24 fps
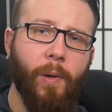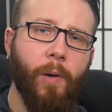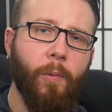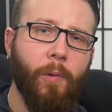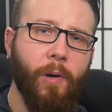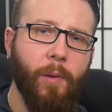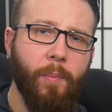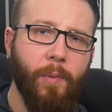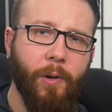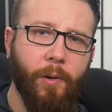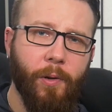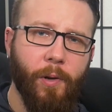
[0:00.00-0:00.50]
I want
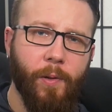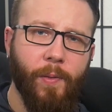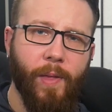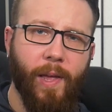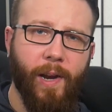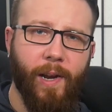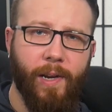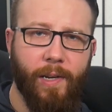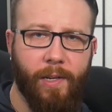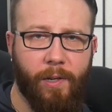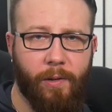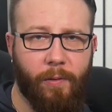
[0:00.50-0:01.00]
to build on that
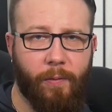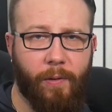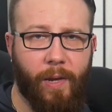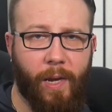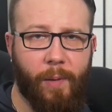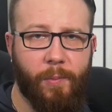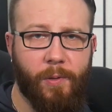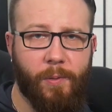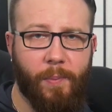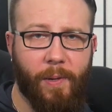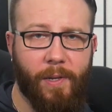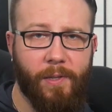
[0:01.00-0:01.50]
idea of
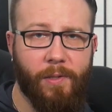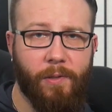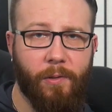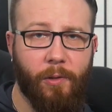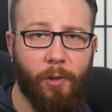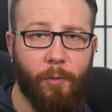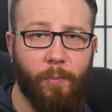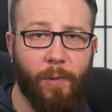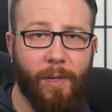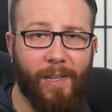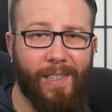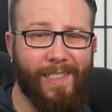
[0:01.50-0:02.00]
game space a
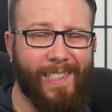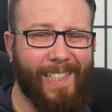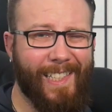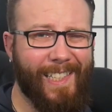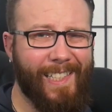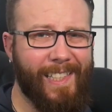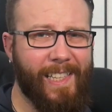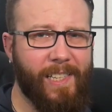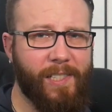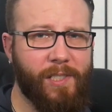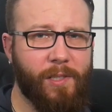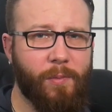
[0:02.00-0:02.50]
little bit, because I
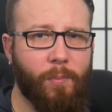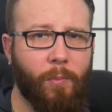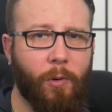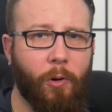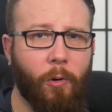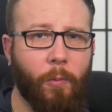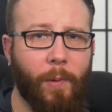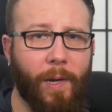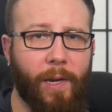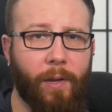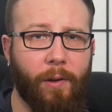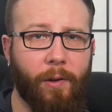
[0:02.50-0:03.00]
think there's some more
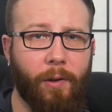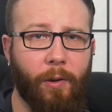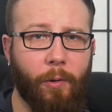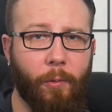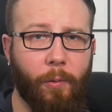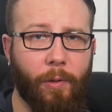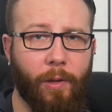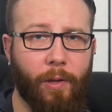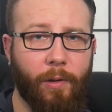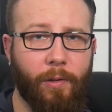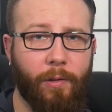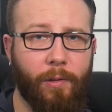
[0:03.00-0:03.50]
we can do
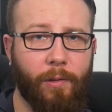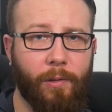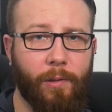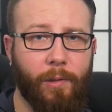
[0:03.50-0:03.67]
with it.